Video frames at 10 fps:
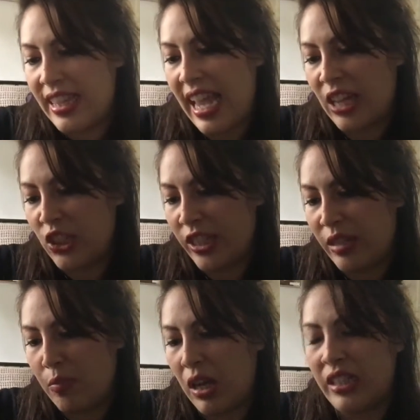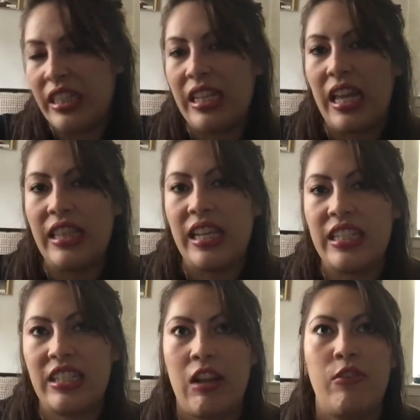They actually debunked it and they
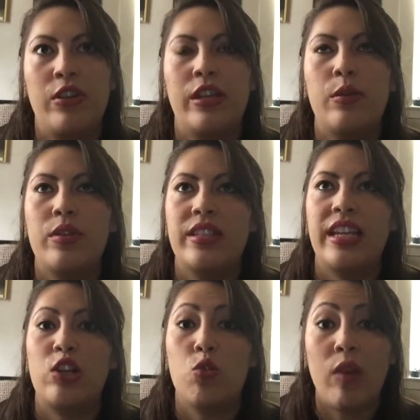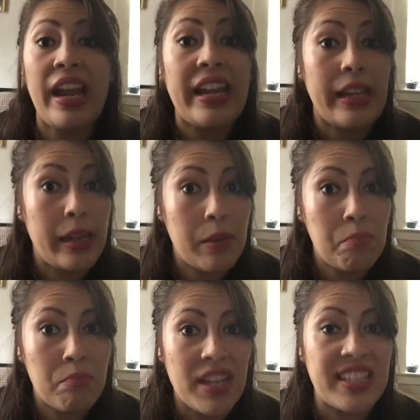discovered it was a crane,
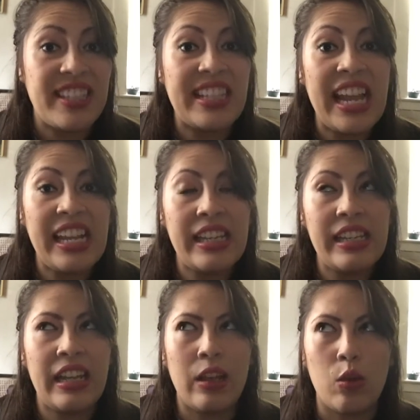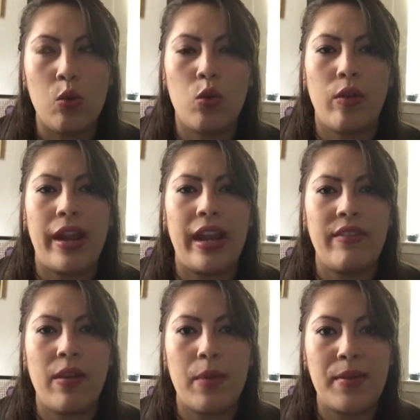a sandhill crane,
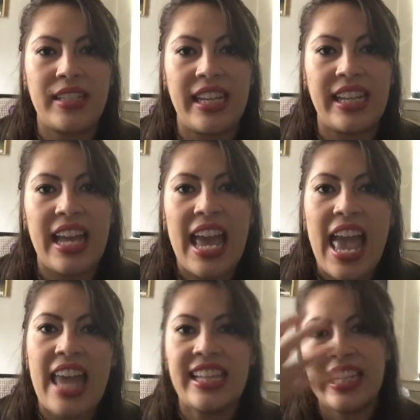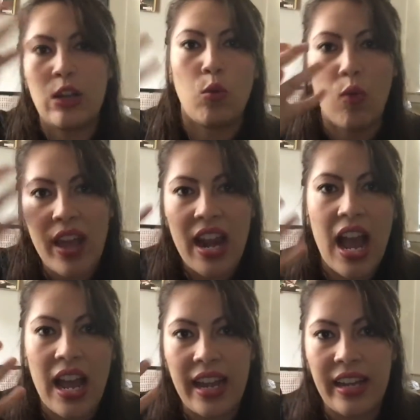if I'm not mistaken. And it's like a
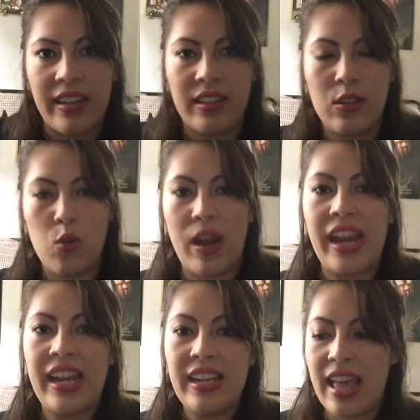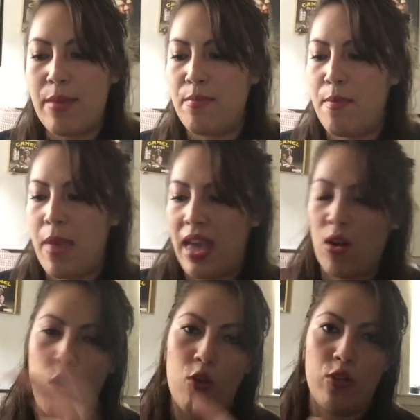red-eyed crane that
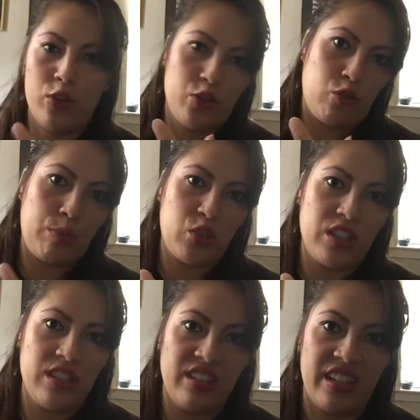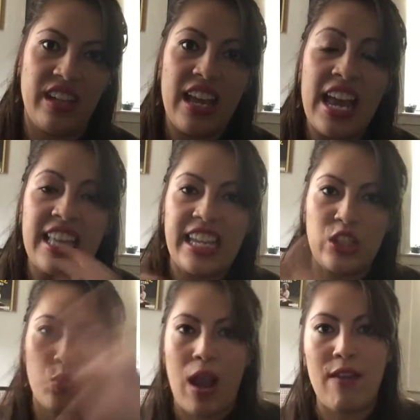met all their descriptions and they
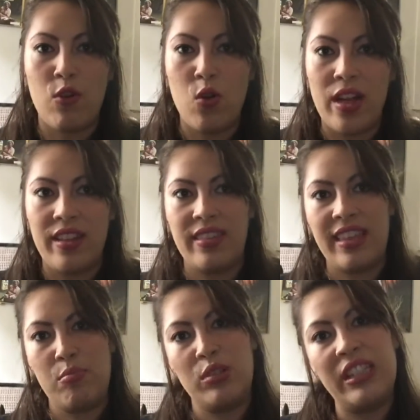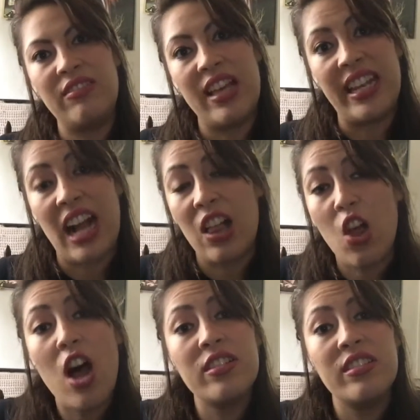travel and they believe that it got
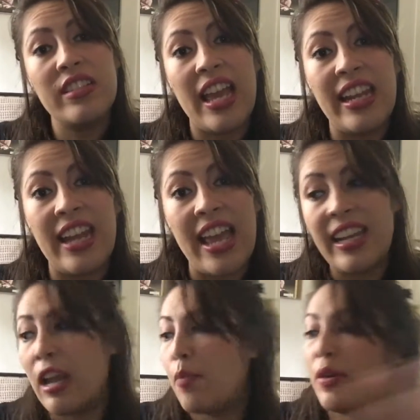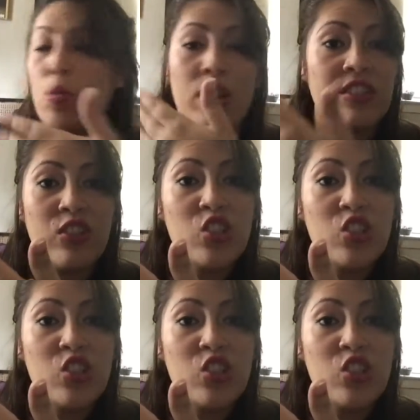lost and it ended up in West